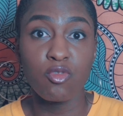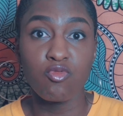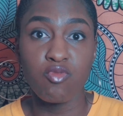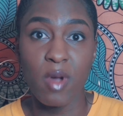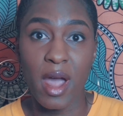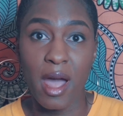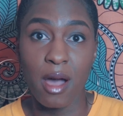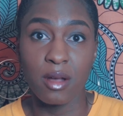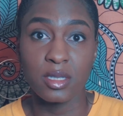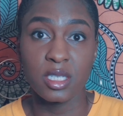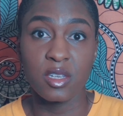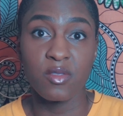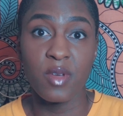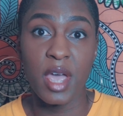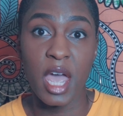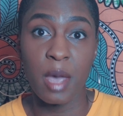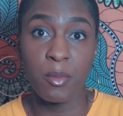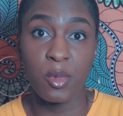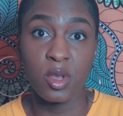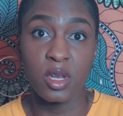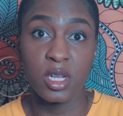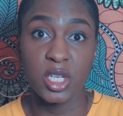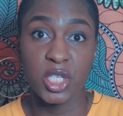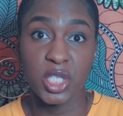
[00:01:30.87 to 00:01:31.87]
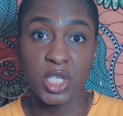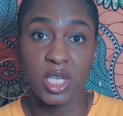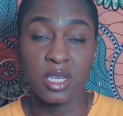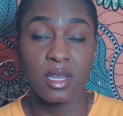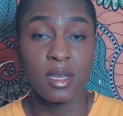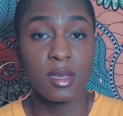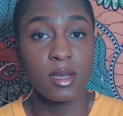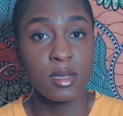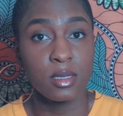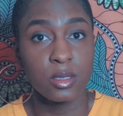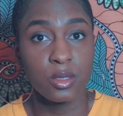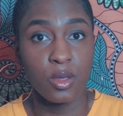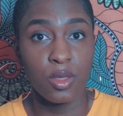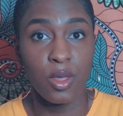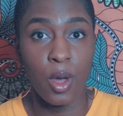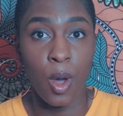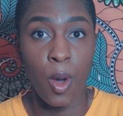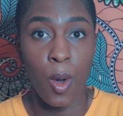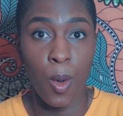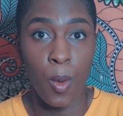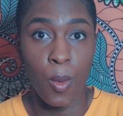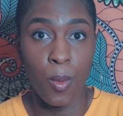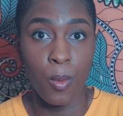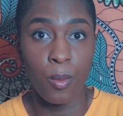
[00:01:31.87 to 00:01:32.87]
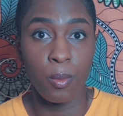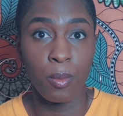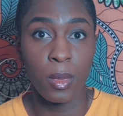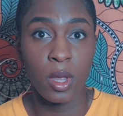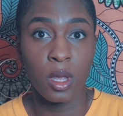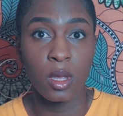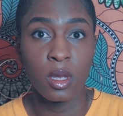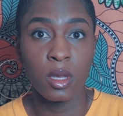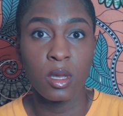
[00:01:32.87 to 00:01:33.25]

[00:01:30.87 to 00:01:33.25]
rounds of ammunition into the home.